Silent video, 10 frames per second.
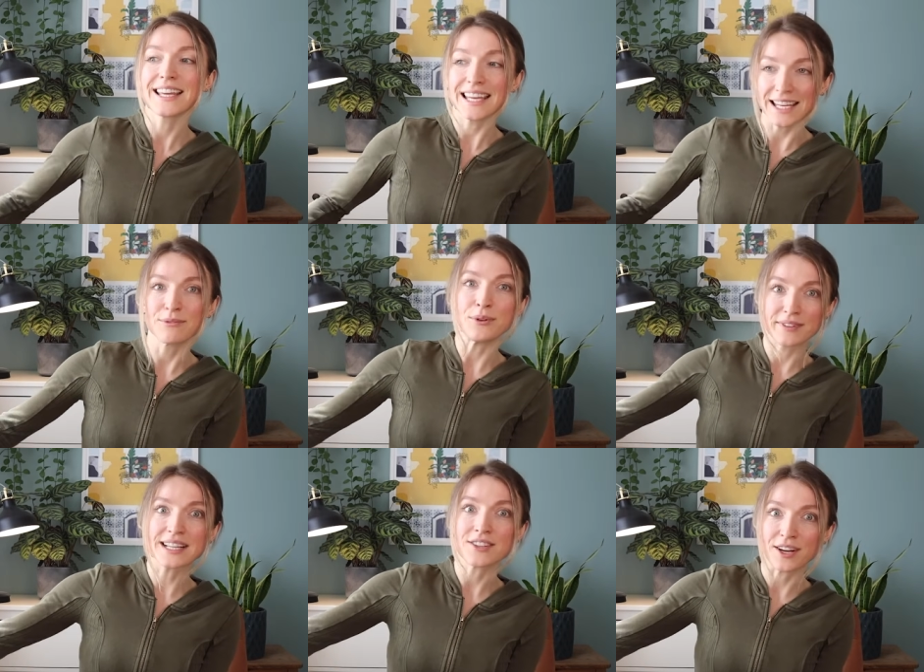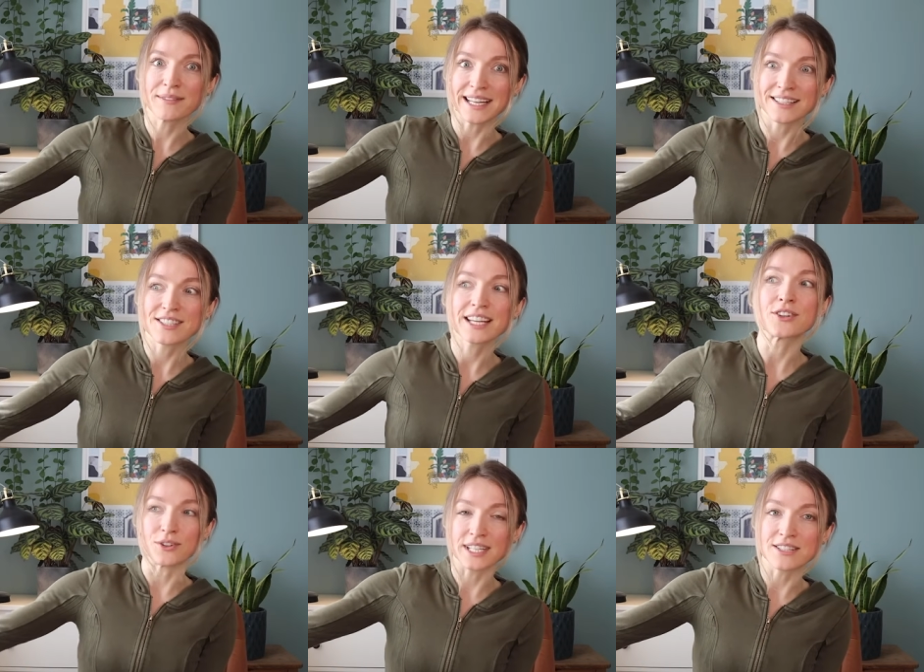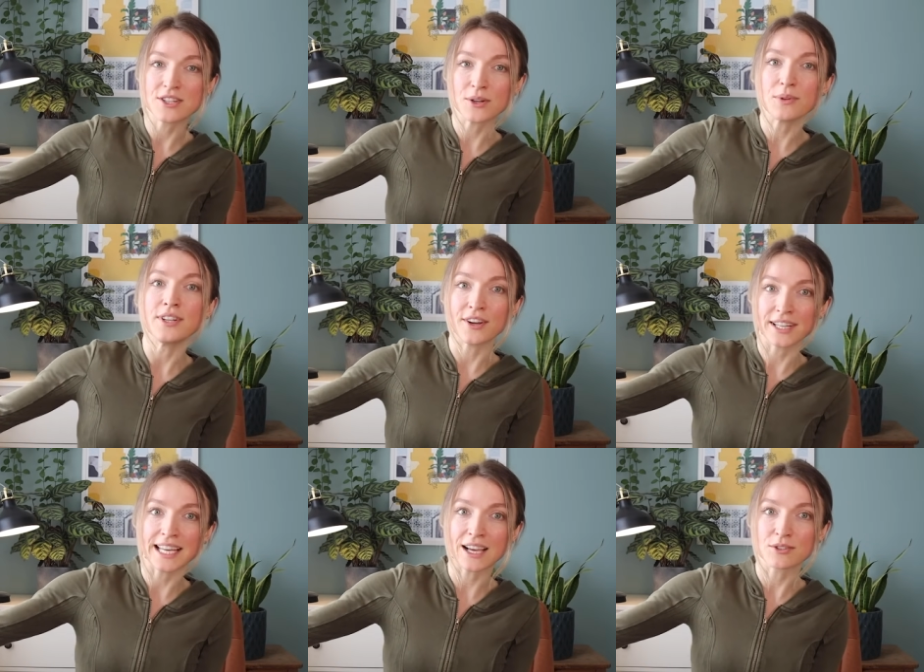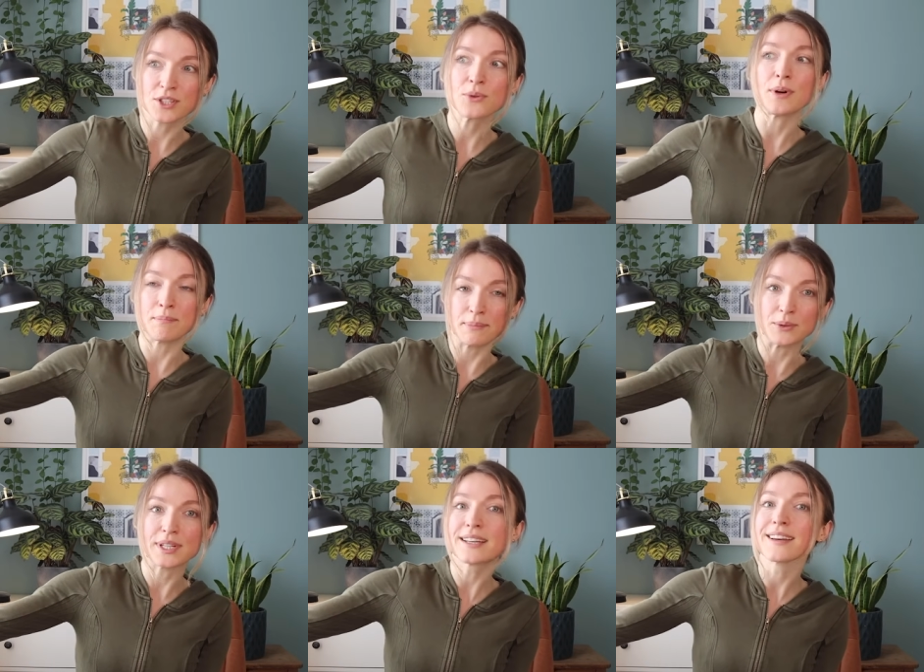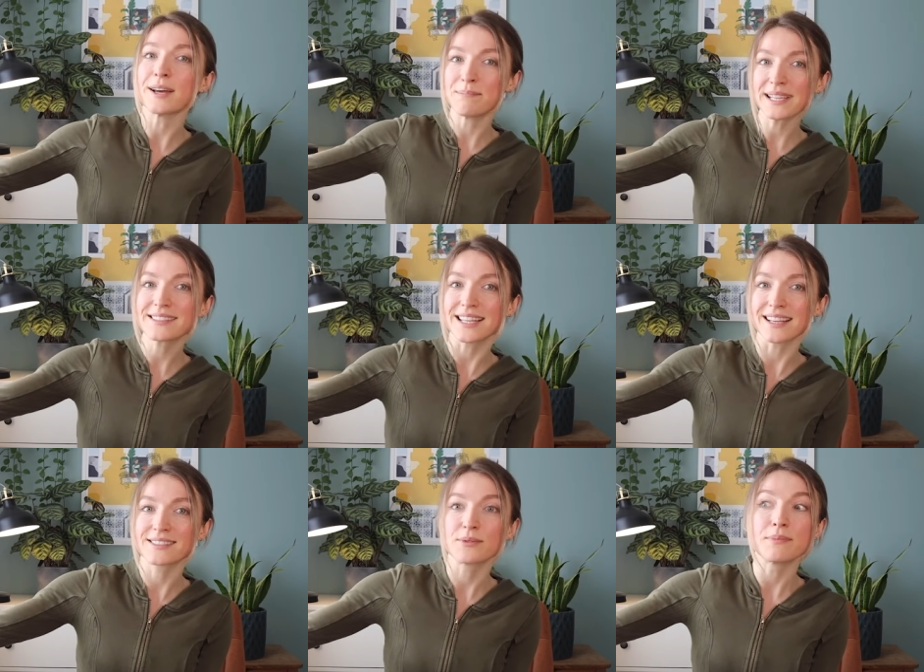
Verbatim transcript: if all of that time and energy had gone into learning how to and building a business,